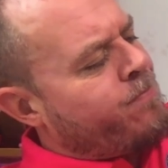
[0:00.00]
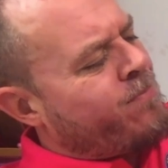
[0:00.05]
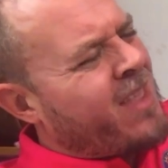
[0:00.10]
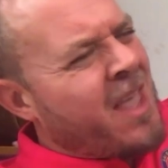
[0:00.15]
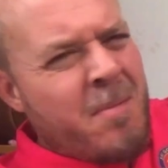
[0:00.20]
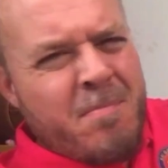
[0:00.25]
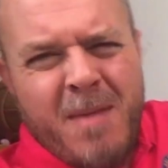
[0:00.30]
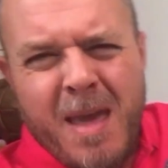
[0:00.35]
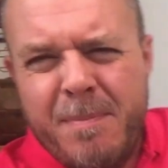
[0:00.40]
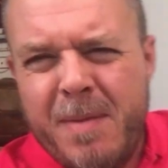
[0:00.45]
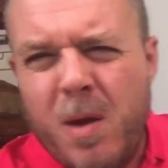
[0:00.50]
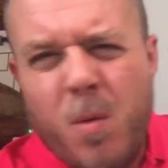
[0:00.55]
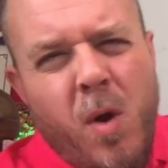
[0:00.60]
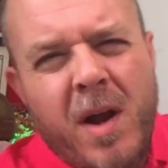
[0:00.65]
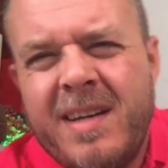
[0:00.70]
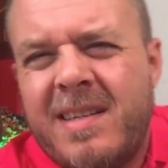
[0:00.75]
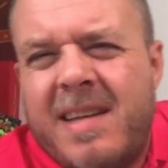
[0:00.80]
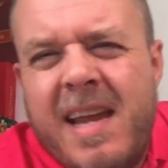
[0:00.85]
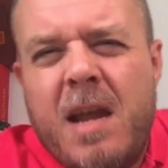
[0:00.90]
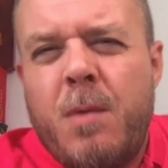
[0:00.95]
Maybe one
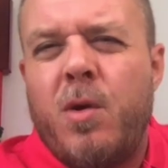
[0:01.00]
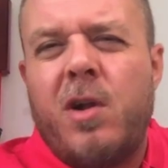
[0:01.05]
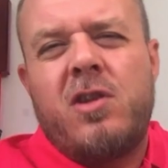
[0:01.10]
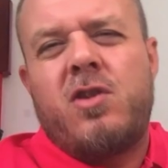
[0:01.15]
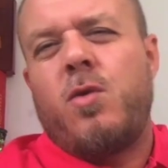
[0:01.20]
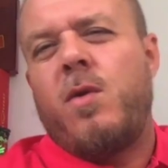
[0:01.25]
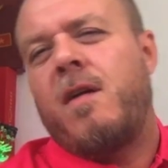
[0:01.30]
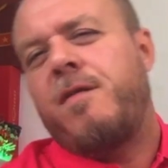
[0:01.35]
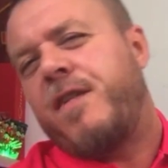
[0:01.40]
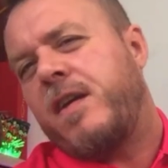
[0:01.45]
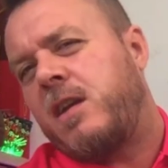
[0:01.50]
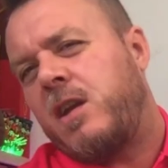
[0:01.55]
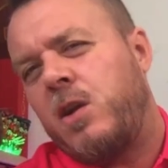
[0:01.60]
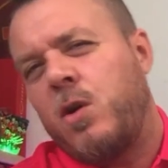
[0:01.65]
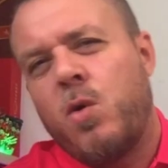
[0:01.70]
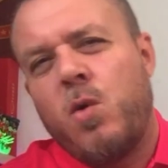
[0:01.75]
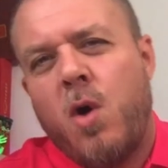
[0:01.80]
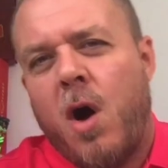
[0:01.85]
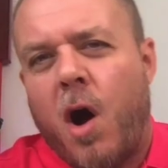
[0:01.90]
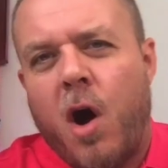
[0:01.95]
day we'll do a
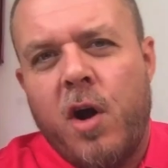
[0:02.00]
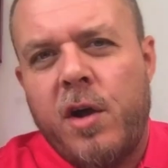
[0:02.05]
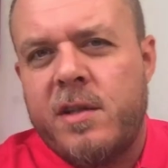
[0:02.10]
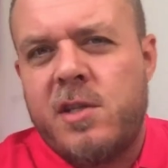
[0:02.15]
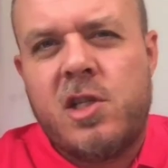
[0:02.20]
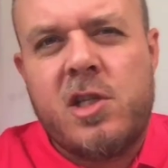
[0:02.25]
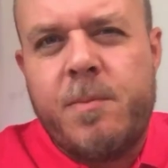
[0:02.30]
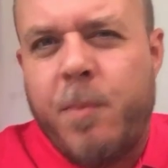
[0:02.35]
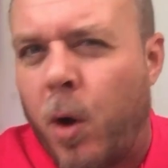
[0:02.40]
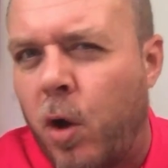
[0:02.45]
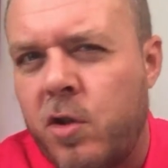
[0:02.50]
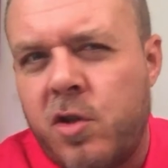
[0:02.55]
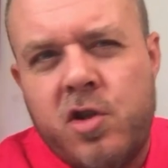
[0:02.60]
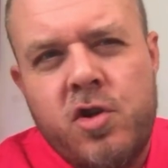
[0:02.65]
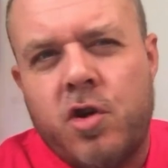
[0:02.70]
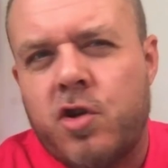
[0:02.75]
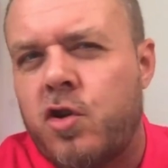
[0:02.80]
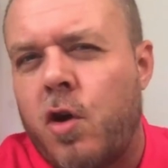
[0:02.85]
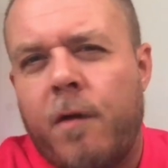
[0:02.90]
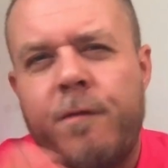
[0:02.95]
video on
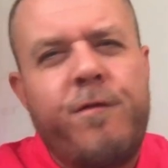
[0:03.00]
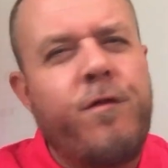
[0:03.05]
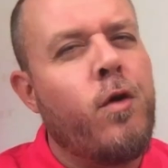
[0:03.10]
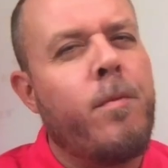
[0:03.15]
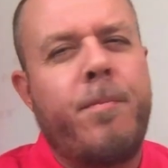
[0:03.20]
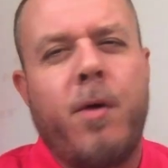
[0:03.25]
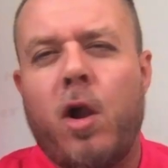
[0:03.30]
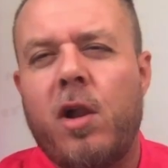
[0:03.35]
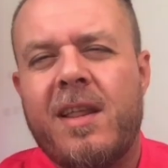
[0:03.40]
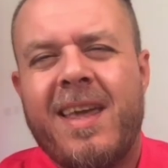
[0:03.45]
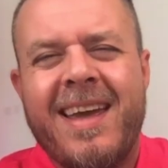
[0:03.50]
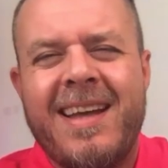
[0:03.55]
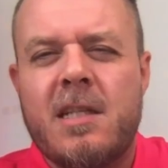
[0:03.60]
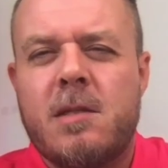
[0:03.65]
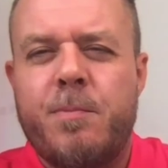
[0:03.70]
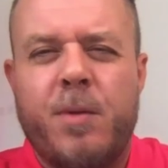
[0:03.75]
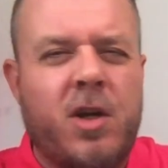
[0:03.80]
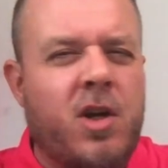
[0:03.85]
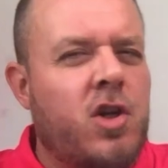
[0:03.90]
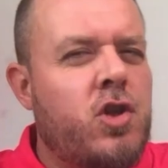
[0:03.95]
sponsors on football kits,
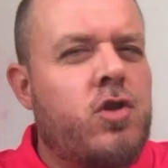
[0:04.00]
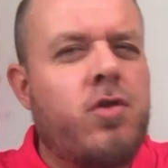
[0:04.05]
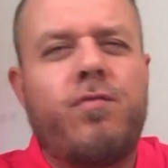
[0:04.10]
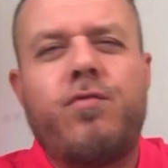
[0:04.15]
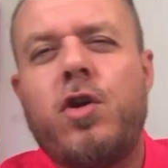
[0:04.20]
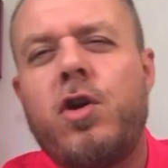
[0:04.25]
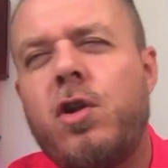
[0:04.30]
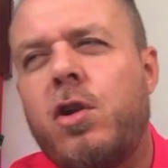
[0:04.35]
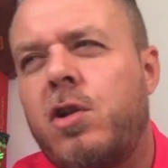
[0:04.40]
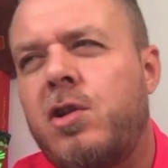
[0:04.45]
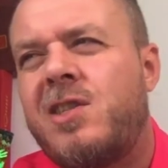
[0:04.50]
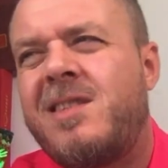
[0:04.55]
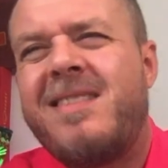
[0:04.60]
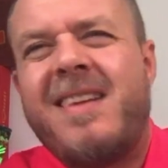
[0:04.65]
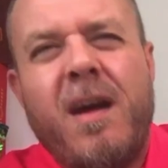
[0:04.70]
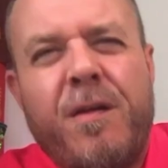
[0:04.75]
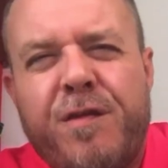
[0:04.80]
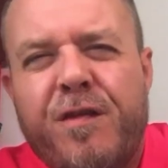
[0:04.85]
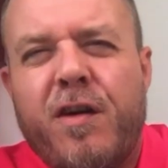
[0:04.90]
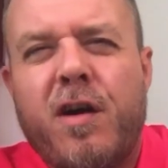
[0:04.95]
because the rules
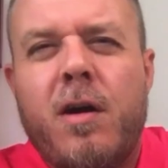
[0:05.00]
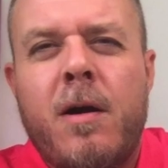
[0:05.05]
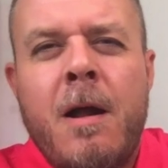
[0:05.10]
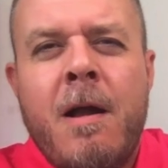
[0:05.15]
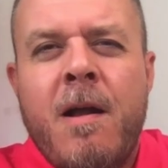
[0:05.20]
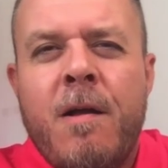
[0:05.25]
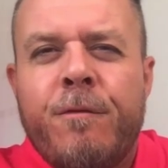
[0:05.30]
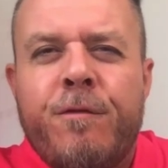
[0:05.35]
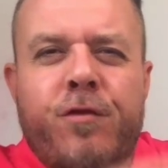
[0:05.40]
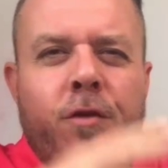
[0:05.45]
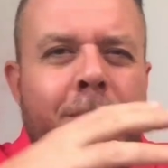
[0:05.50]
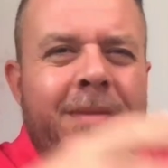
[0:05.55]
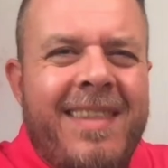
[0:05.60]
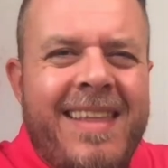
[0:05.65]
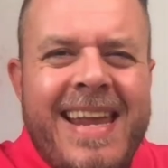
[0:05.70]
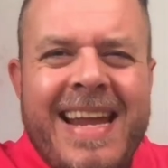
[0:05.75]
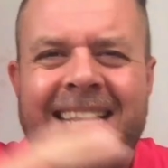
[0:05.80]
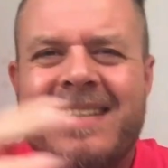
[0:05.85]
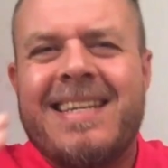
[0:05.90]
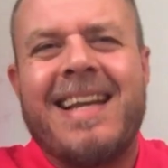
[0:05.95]
differ from
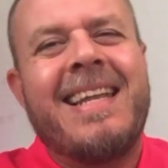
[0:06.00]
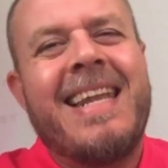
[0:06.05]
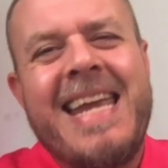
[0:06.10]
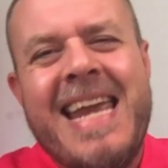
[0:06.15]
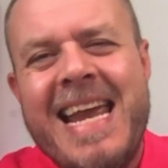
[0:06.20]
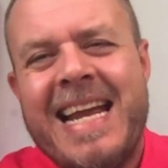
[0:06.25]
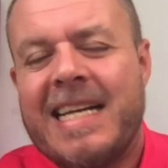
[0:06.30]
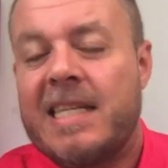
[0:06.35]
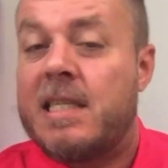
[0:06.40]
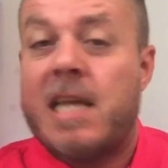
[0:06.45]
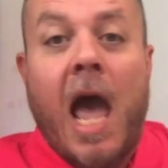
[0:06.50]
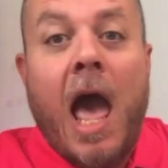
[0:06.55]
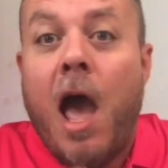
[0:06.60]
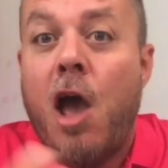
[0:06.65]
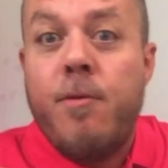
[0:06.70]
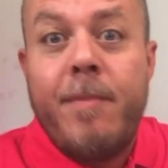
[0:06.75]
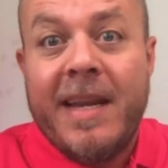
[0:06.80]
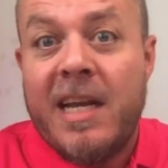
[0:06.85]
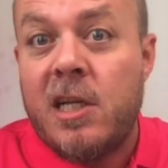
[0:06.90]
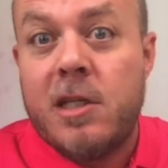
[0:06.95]
league to league as to how
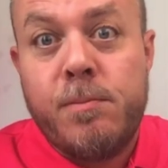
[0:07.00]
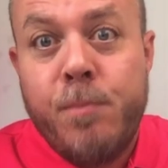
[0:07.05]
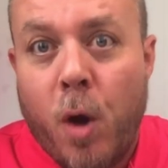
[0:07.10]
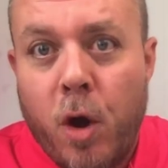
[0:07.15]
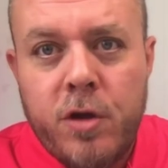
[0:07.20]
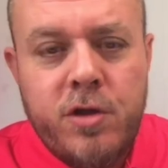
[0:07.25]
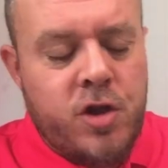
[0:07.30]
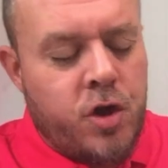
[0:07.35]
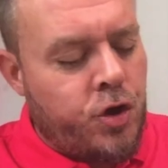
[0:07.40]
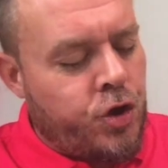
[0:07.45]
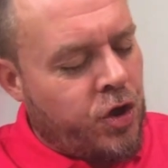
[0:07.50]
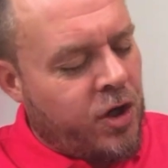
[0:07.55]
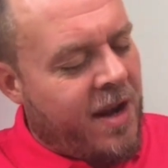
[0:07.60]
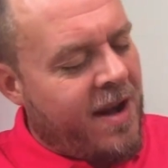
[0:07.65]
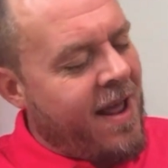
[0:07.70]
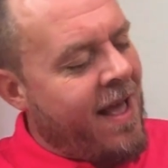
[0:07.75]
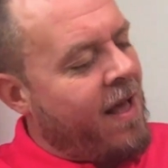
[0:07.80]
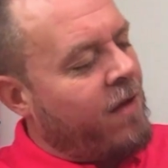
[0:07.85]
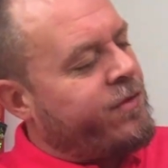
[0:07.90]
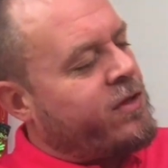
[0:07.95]
many sponsors you can
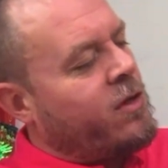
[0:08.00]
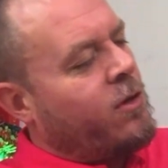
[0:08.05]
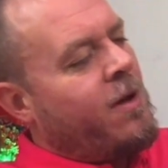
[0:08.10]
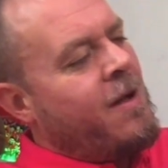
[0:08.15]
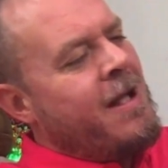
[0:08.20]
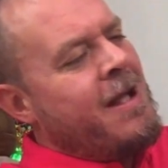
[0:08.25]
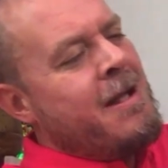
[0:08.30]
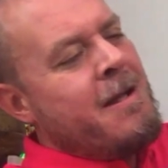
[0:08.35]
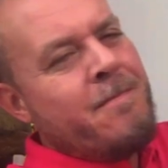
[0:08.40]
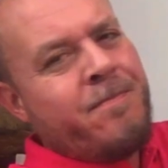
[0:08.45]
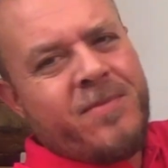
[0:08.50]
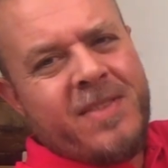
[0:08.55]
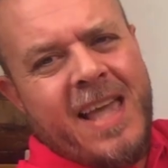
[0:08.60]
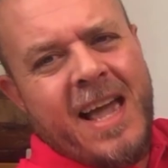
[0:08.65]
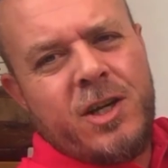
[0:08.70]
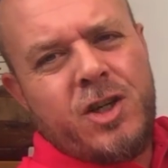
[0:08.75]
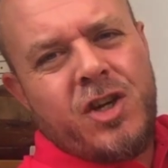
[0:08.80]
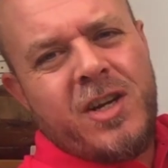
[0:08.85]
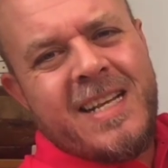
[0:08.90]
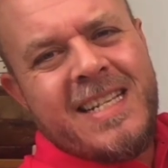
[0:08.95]
have. So
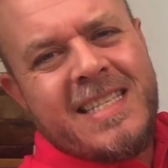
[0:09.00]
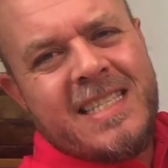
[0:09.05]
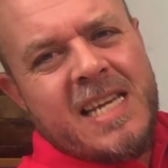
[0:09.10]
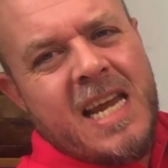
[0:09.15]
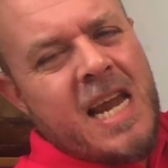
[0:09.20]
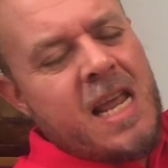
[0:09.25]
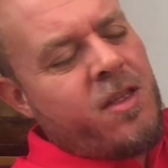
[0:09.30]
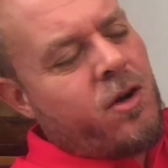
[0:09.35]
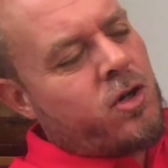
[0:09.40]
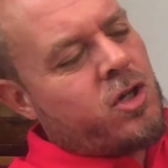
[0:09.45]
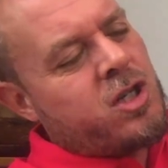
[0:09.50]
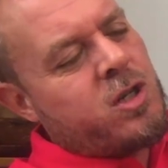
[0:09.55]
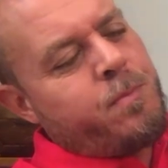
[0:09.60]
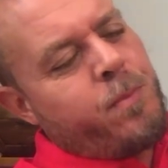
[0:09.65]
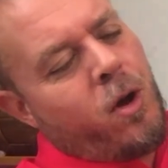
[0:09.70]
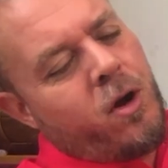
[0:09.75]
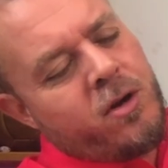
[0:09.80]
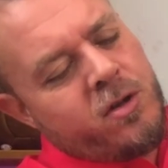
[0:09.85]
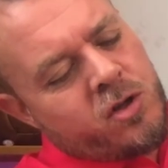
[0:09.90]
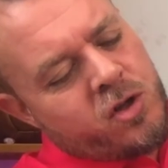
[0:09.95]
as you can see, there's
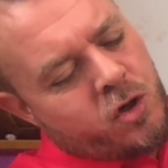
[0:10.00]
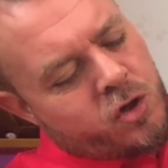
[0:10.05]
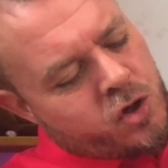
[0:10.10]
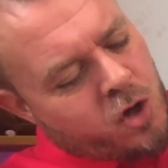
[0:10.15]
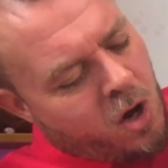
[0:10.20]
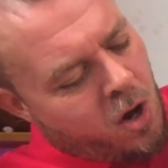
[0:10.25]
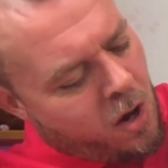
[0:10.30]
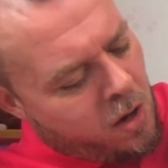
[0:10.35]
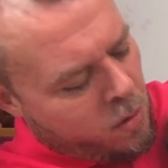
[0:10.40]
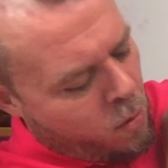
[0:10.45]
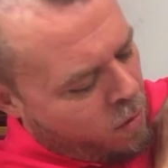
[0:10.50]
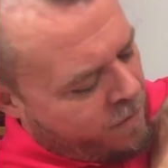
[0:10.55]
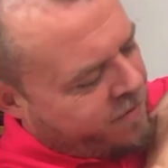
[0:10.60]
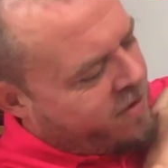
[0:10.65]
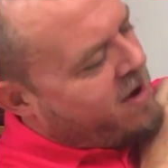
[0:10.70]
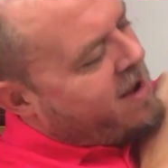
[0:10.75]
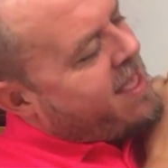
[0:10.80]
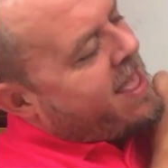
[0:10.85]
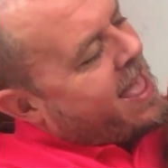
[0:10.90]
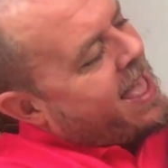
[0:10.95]
sponsors all over
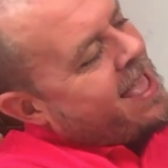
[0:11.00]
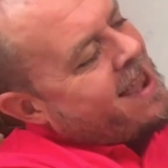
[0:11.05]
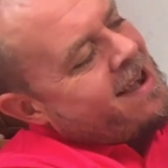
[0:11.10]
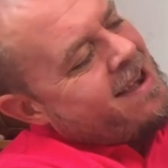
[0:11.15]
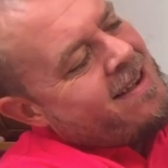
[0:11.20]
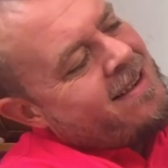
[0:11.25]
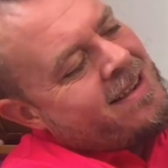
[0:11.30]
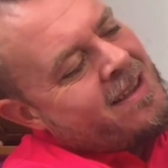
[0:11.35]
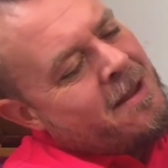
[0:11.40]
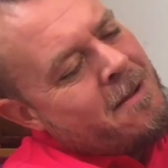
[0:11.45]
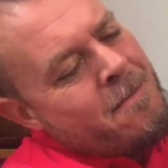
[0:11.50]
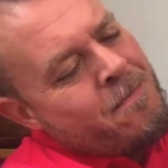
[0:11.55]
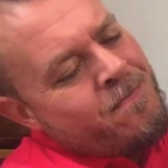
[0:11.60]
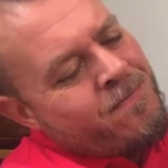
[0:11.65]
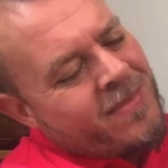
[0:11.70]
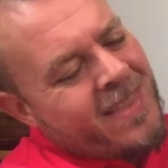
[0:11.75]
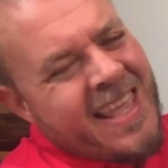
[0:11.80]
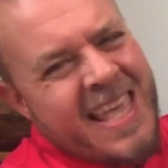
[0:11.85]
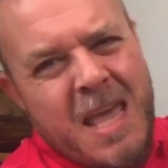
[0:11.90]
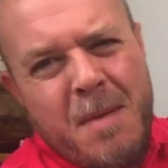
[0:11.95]
it, and
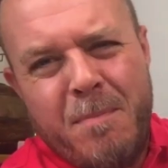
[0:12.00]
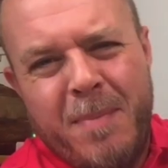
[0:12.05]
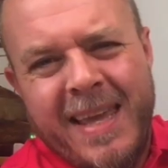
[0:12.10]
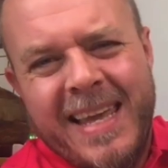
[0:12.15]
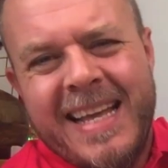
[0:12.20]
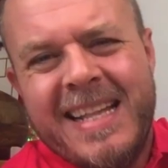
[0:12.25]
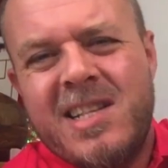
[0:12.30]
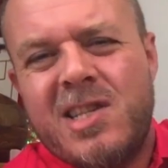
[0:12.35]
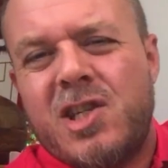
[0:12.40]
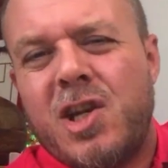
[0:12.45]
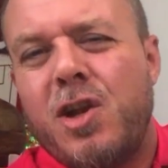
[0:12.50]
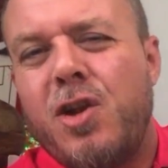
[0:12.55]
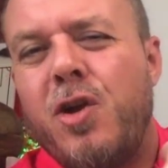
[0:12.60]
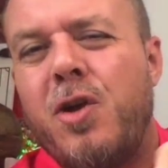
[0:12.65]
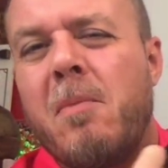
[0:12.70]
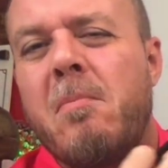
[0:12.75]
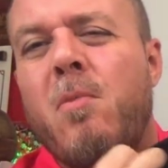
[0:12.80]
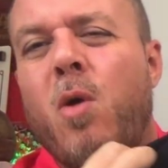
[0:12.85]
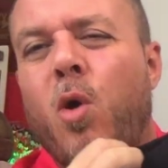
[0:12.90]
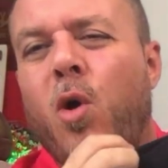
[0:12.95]
it begins to look
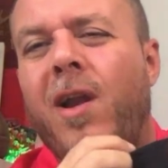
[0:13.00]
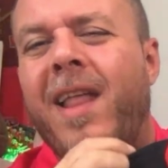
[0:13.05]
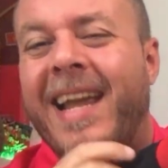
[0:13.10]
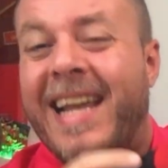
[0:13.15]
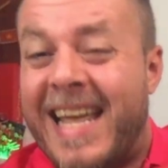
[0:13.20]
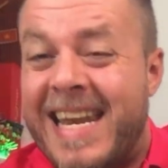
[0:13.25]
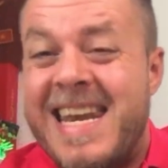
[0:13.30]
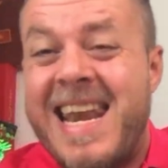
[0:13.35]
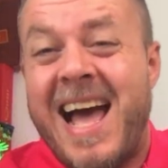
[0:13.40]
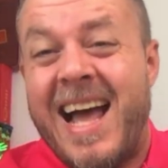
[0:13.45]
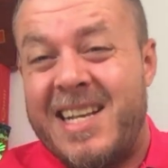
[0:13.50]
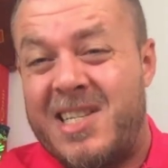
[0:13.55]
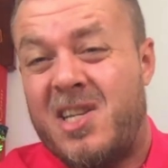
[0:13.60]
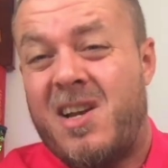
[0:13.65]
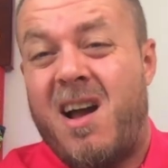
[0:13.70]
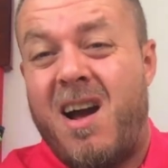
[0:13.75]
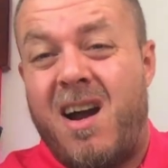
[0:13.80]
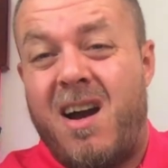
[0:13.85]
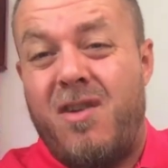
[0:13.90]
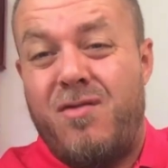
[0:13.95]
more like a
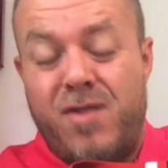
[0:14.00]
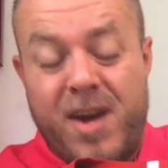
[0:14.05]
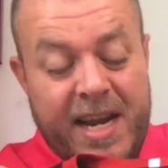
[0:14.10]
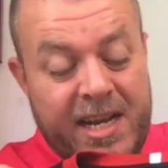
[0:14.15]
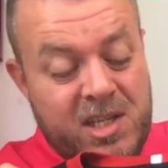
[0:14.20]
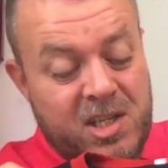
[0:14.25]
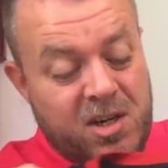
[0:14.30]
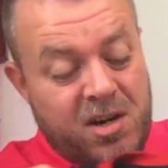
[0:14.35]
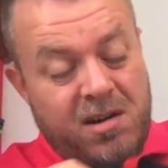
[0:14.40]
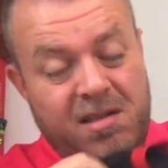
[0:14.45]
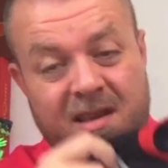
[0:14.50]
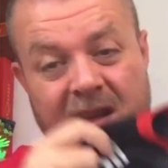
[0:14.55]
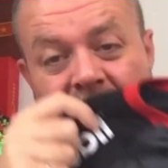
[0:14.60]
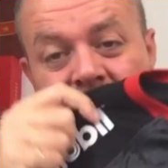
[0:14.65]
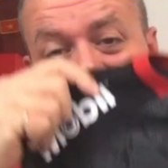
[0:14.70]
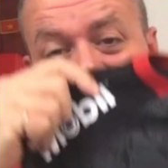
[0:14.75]
NASCAR racer than